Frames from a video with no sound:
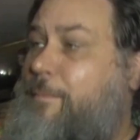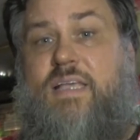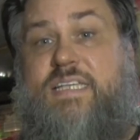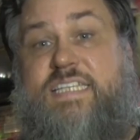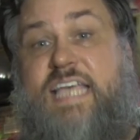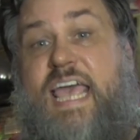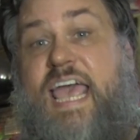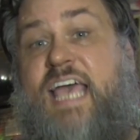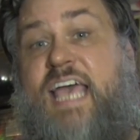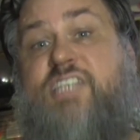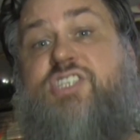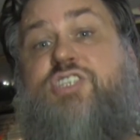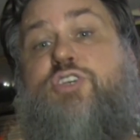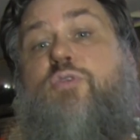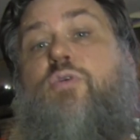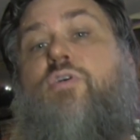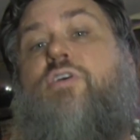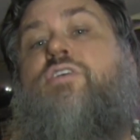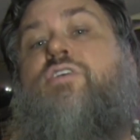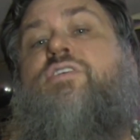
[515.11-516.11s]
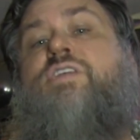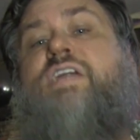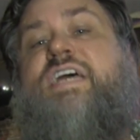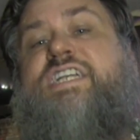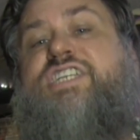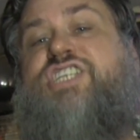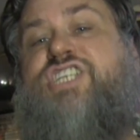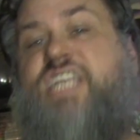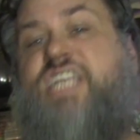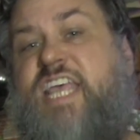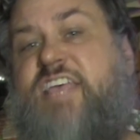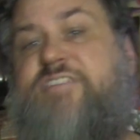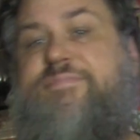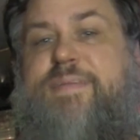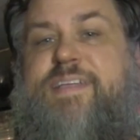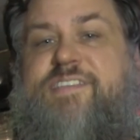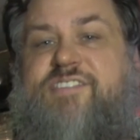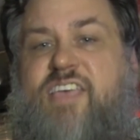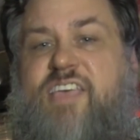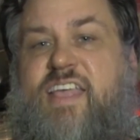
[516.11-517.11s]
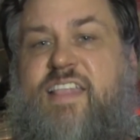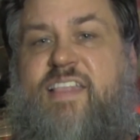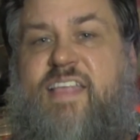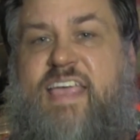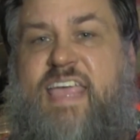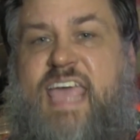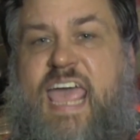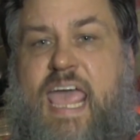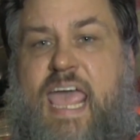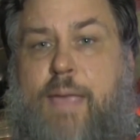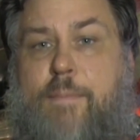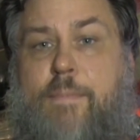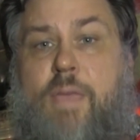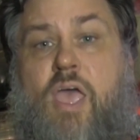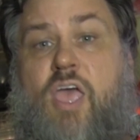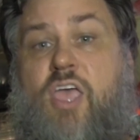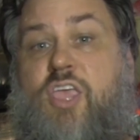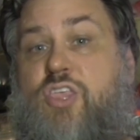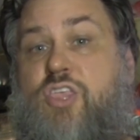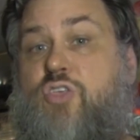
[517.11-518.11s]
because as you earn achievements in the game,